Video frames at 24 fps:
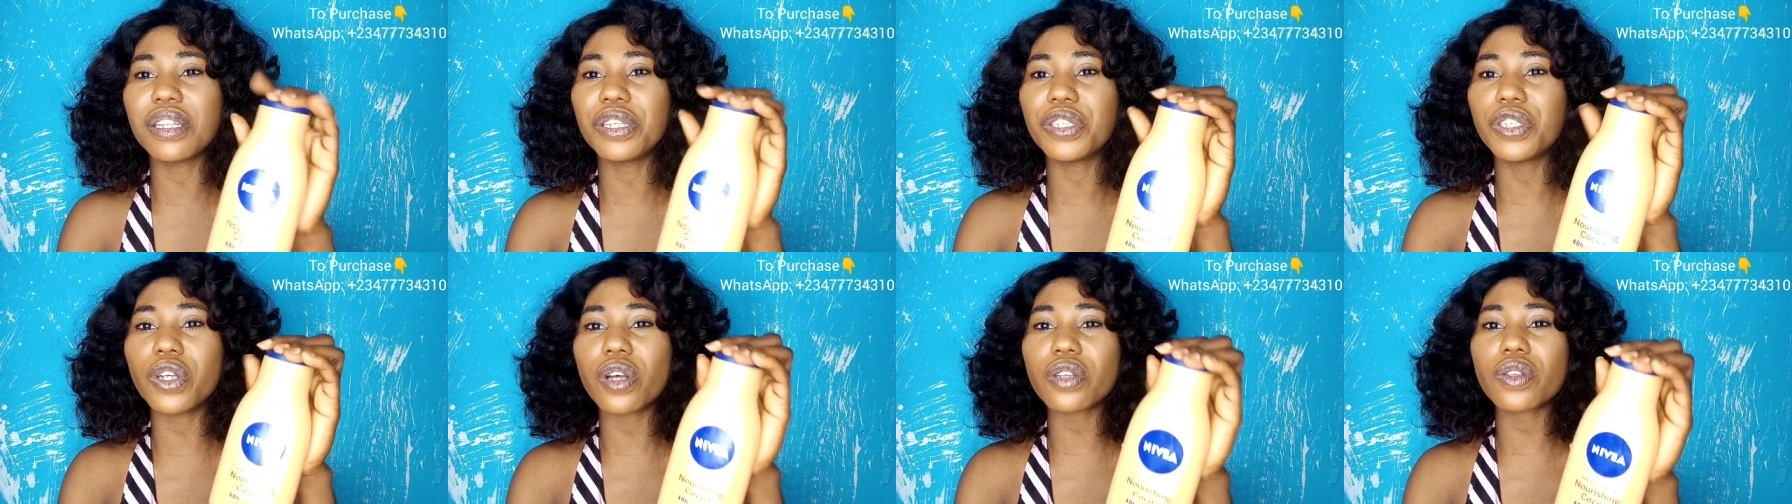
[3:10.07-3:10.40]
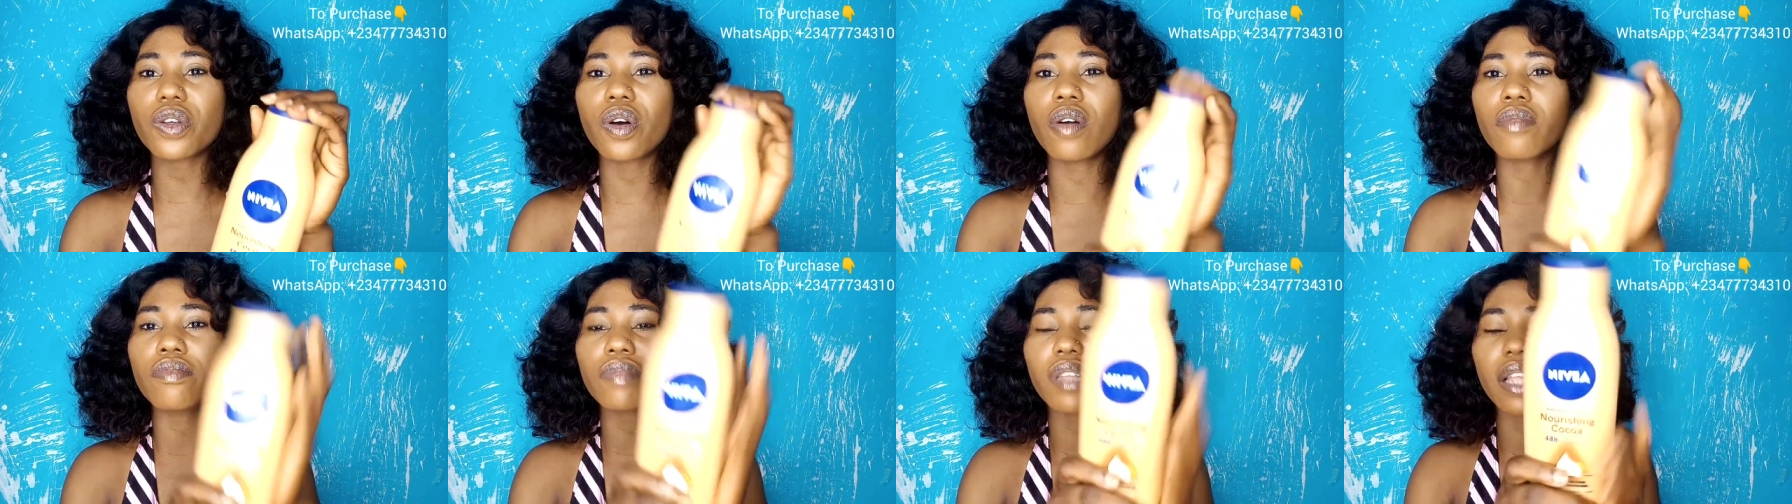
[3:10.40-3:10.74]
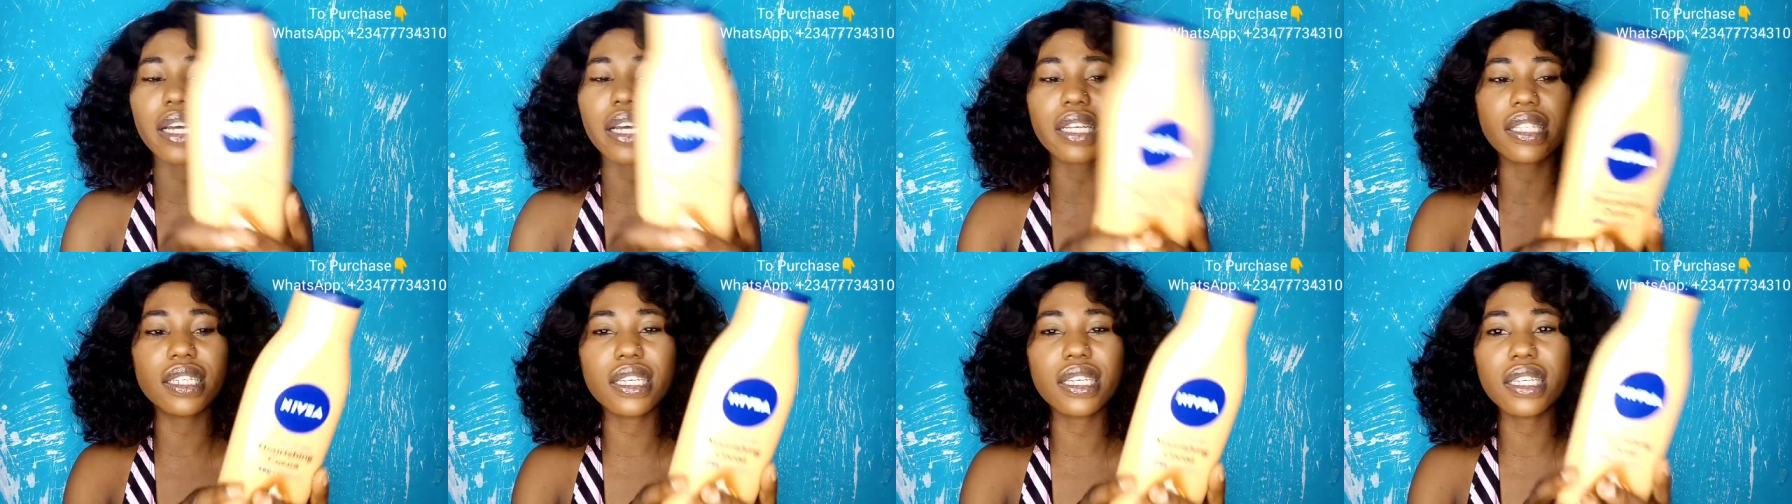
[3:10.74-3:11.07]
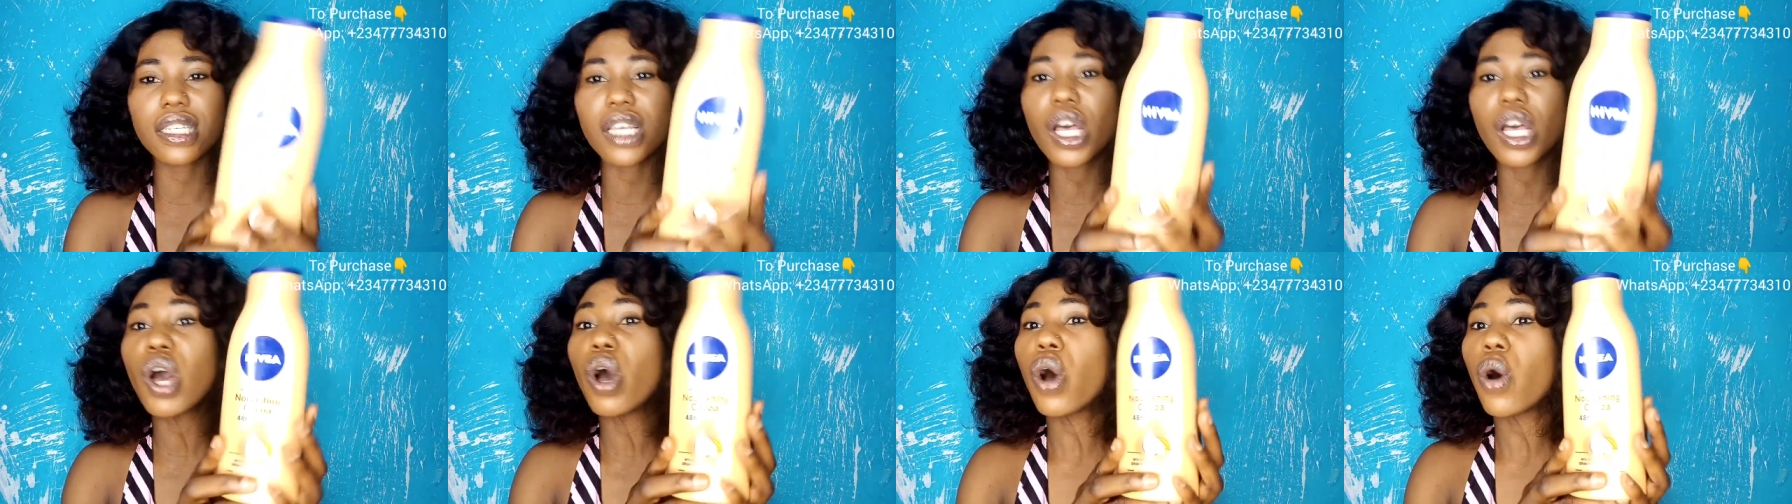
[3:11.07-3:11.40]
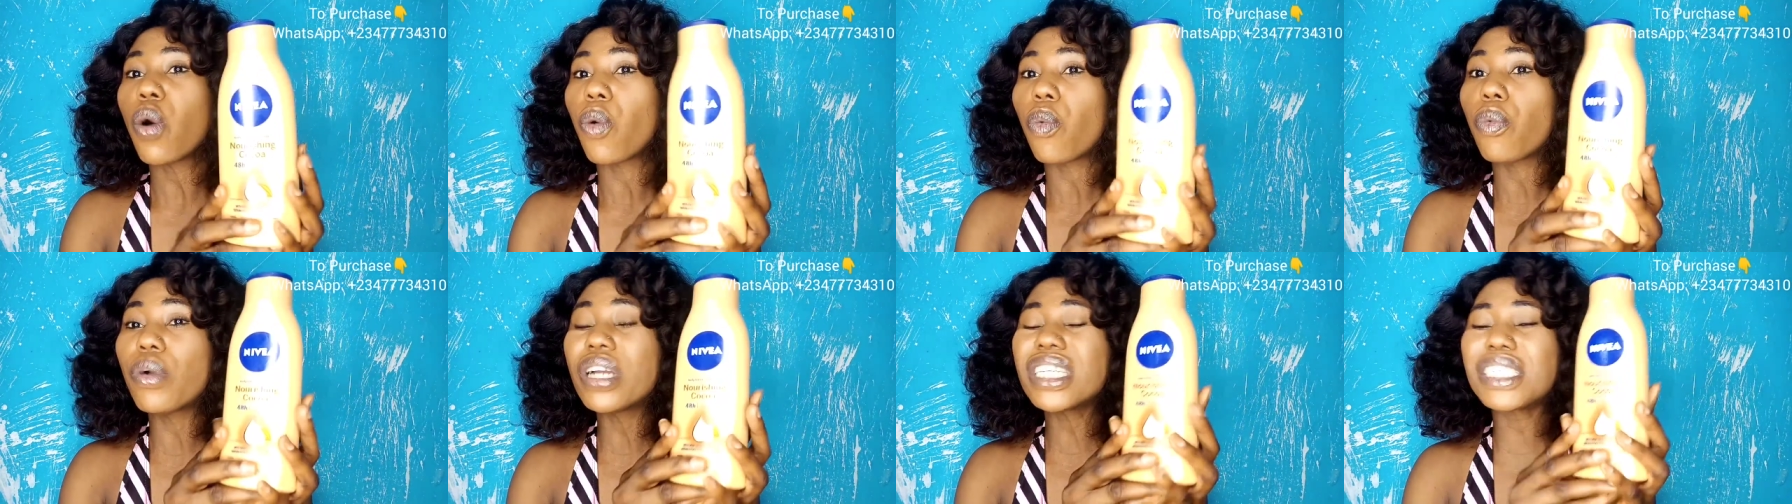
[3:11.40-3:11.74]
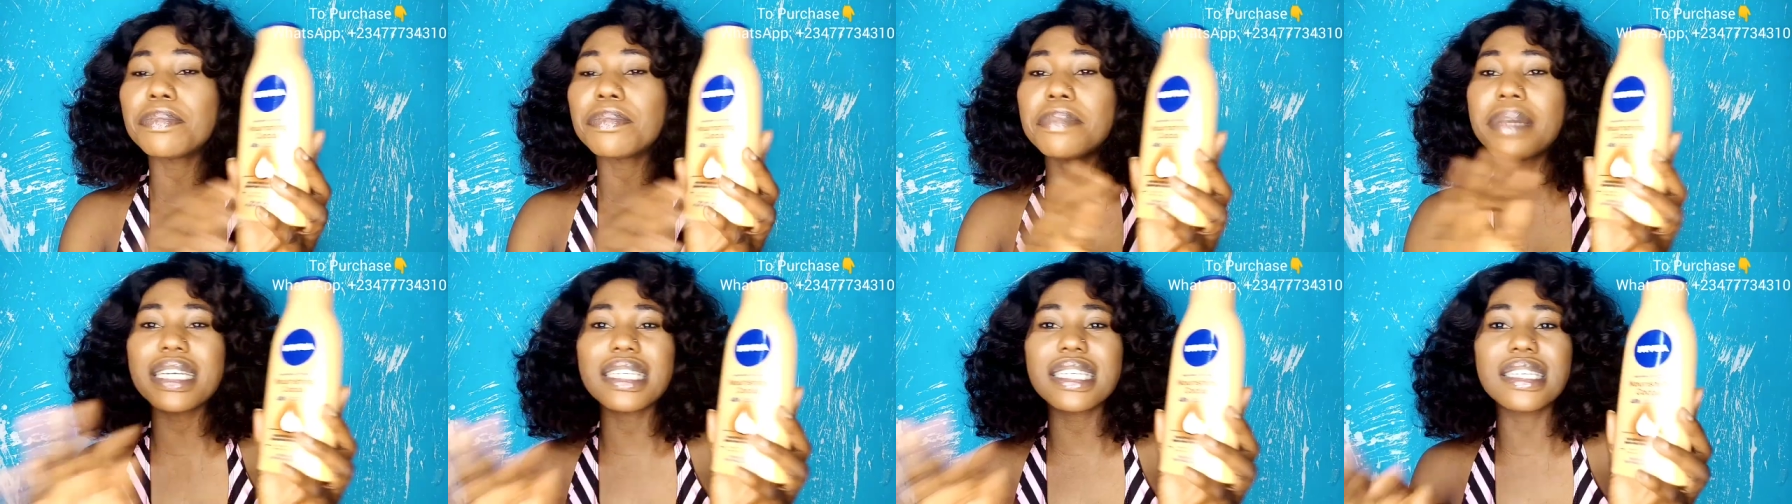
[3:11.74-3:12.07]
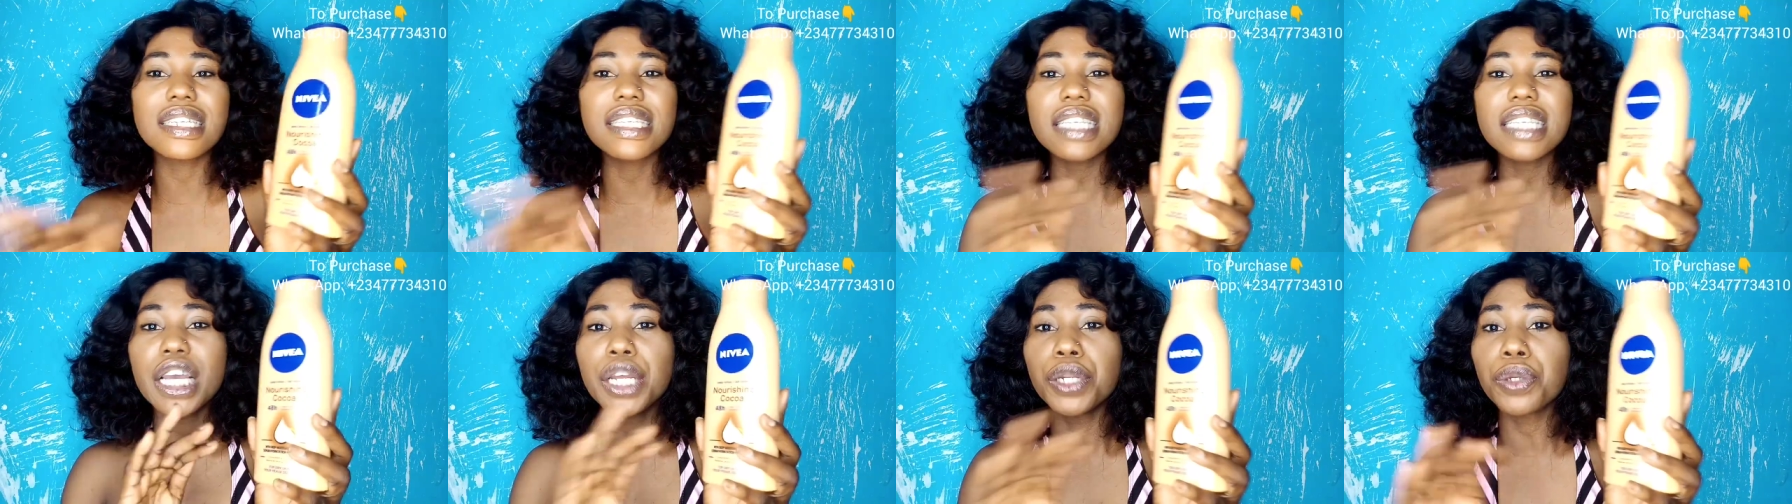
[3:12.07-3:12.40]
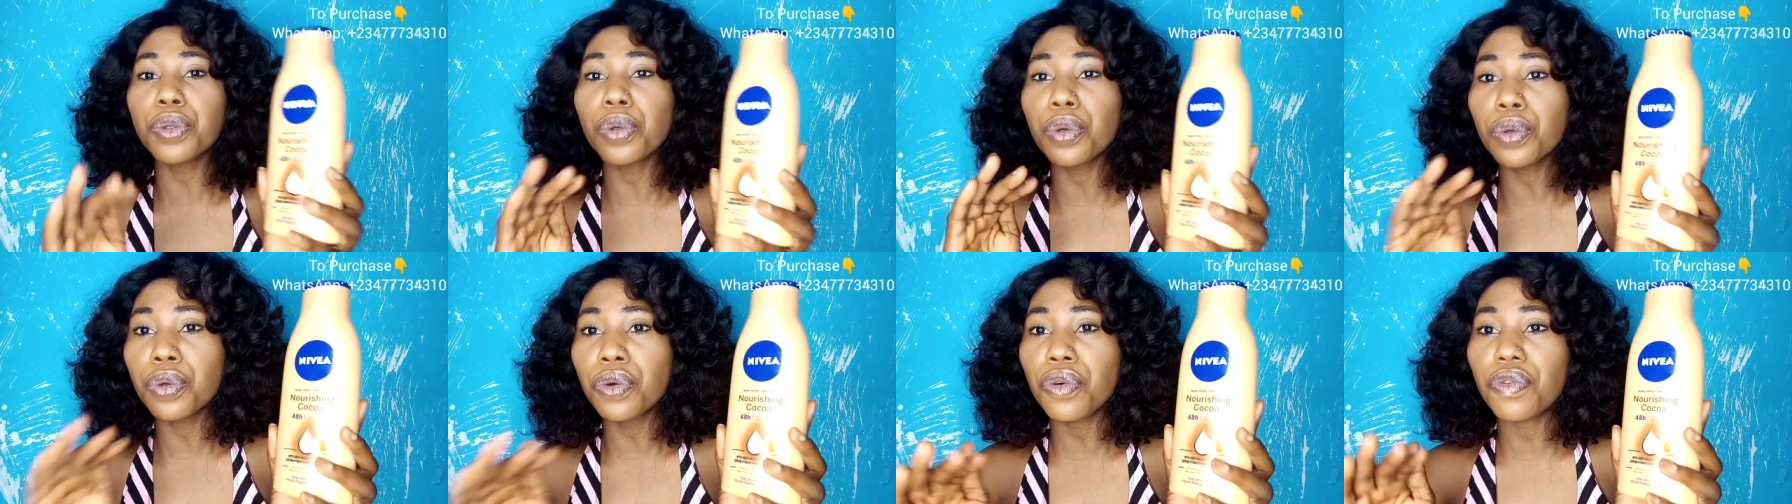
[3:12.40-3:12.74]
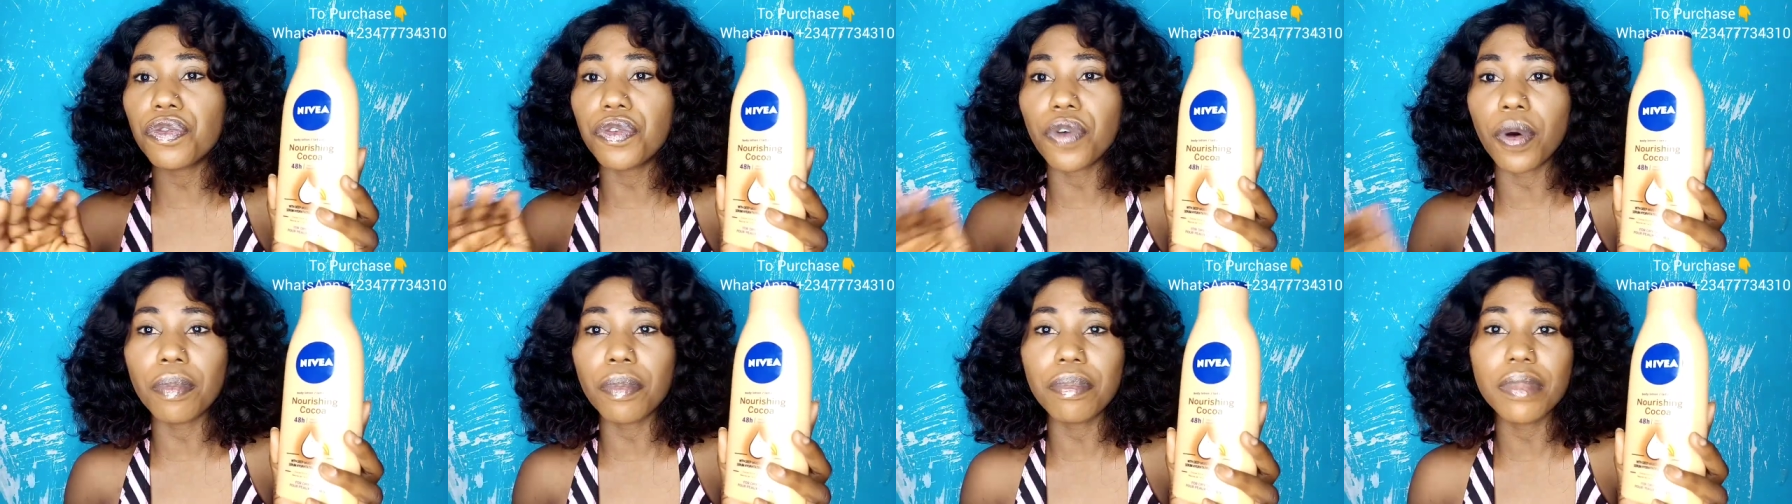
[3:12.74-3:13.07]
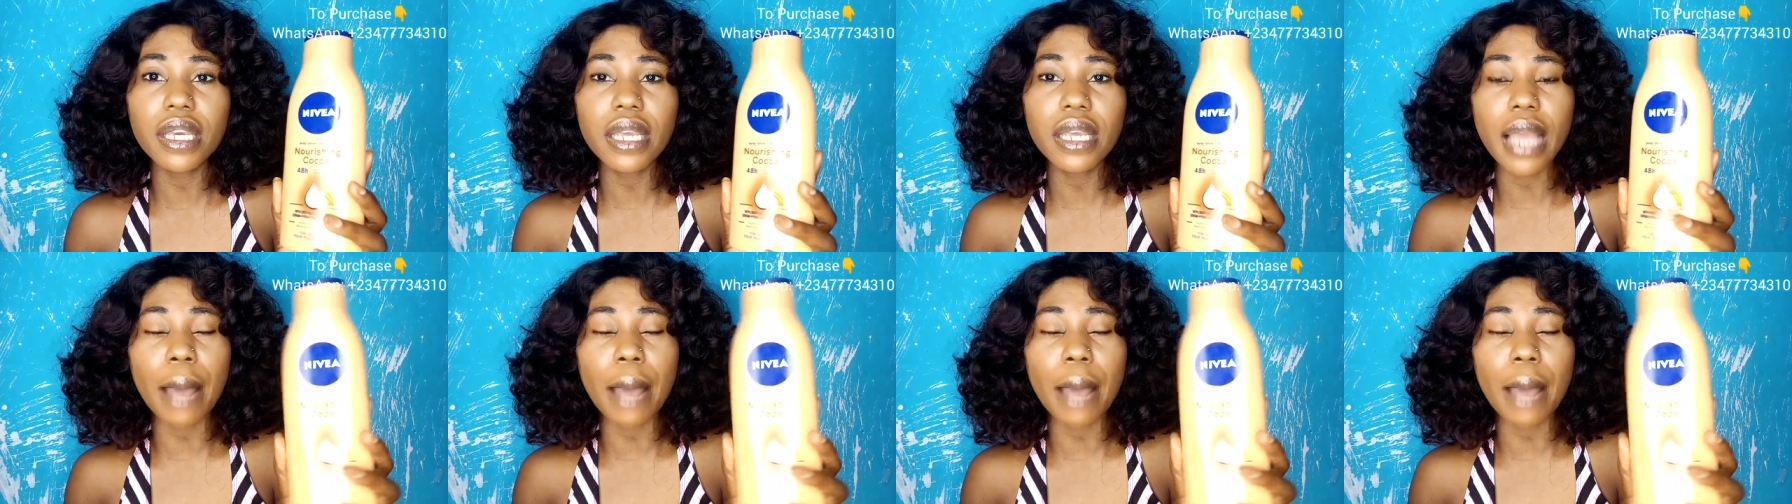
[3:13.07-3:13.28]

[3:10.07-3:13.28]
It just comes like this, which makes it a no-no for me.